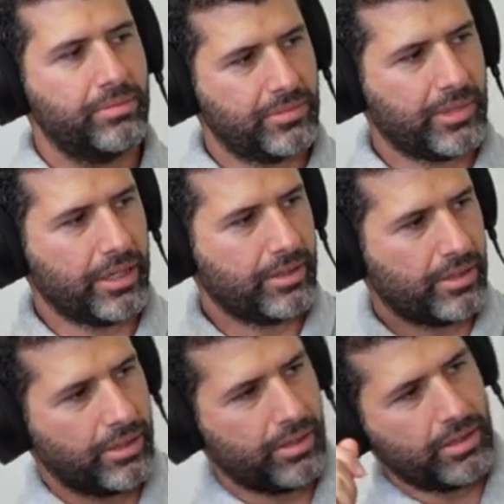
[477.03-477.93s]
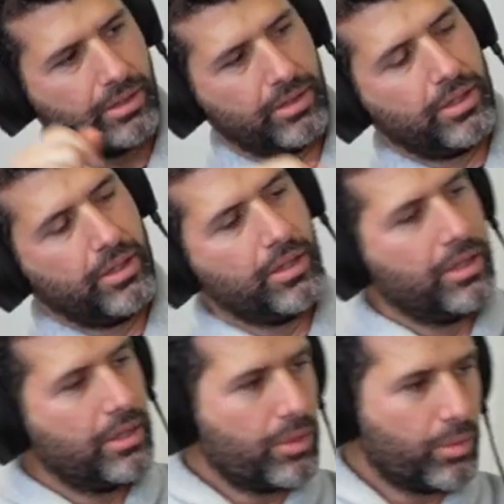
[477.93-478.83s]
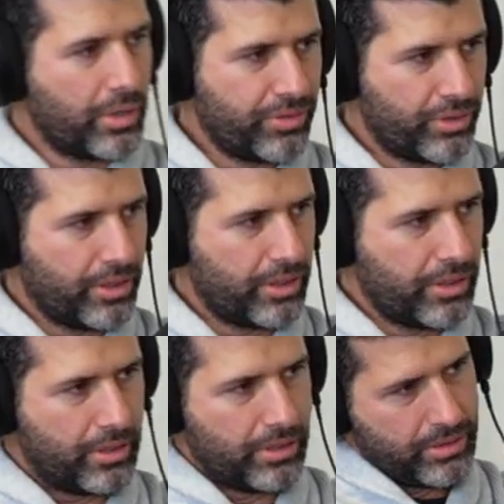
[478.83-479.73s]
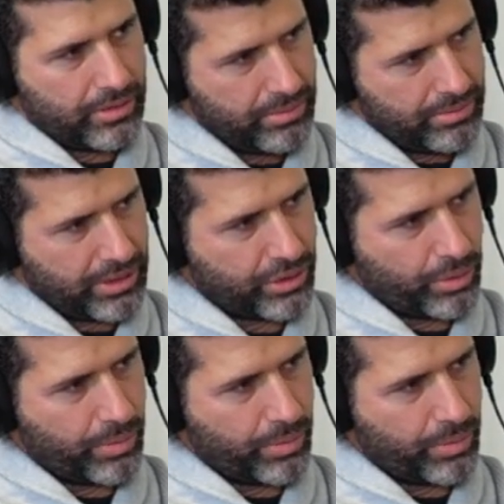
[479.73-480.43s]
take whatever the distal